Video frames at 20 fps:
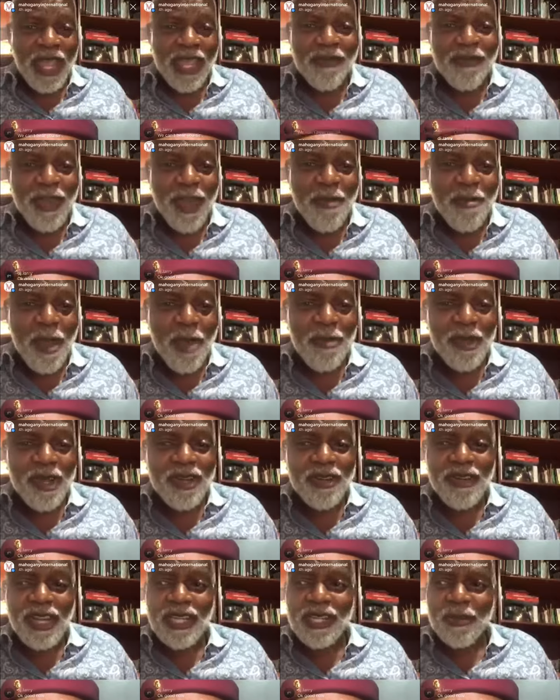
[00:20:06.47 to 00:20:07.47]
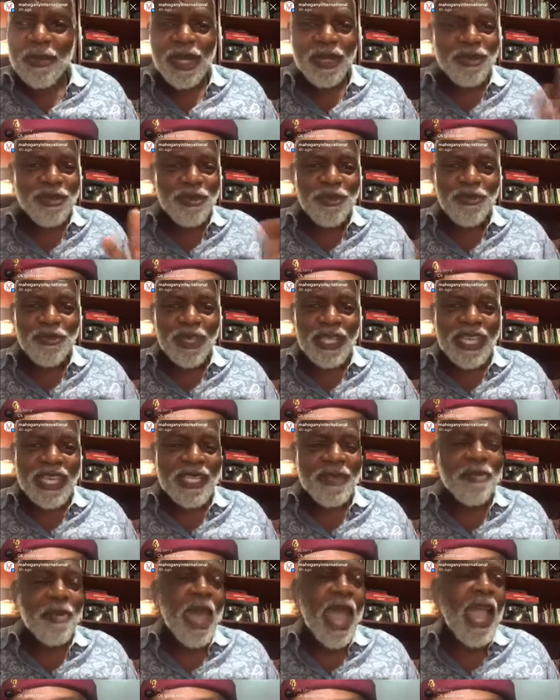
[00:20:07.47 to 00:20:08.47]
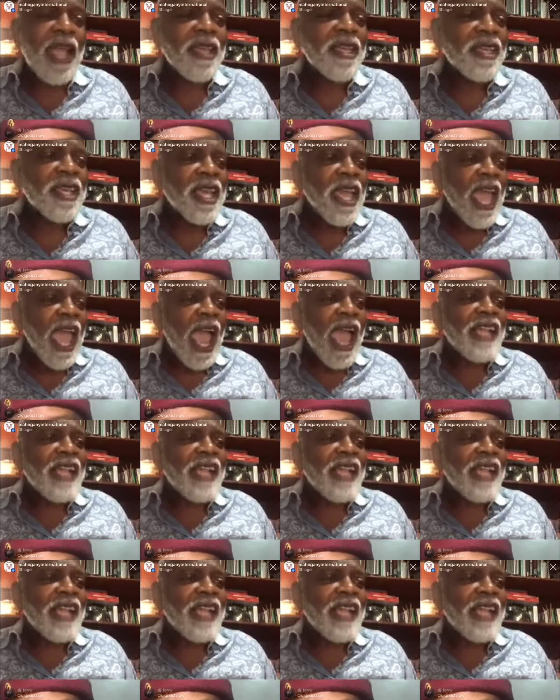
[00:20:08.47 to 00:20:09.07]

I remember correctly, about two, three years back. And